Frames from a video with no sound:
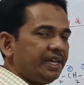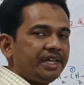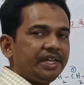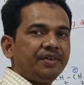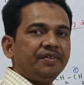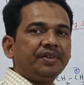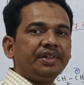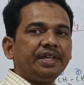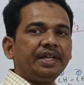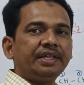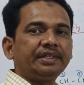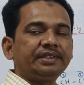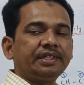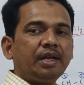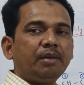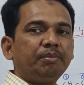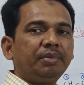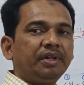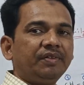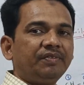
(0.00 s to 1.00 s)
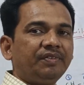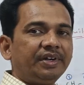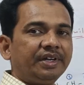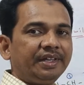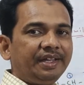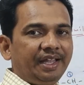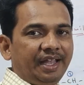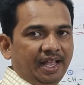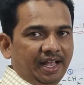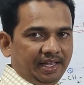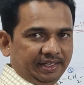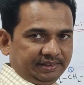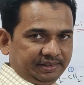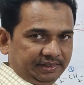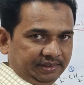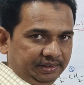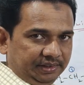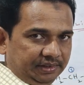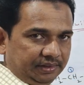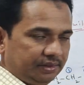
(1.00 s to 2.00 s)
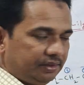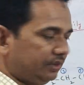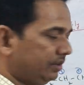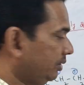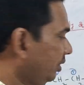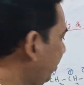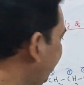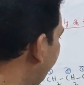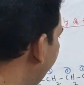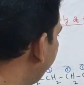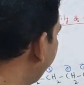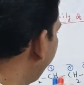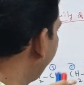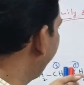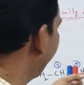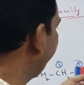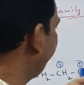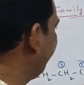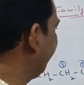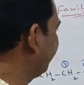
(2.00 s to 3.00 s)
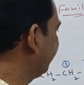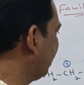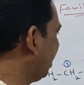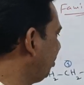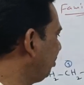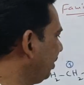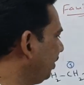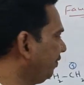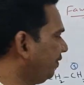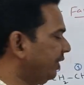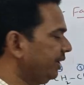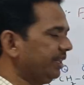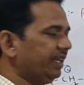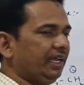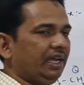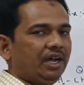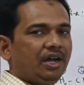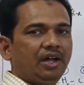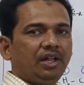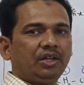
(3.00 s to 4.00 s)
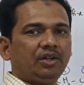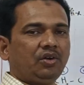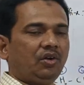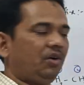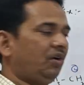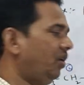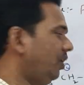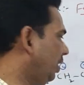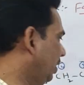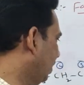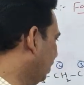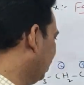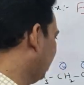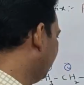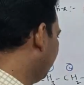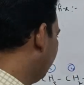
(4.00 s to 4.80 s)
I given the example for the acid. Now I am giving the example for the alcohol.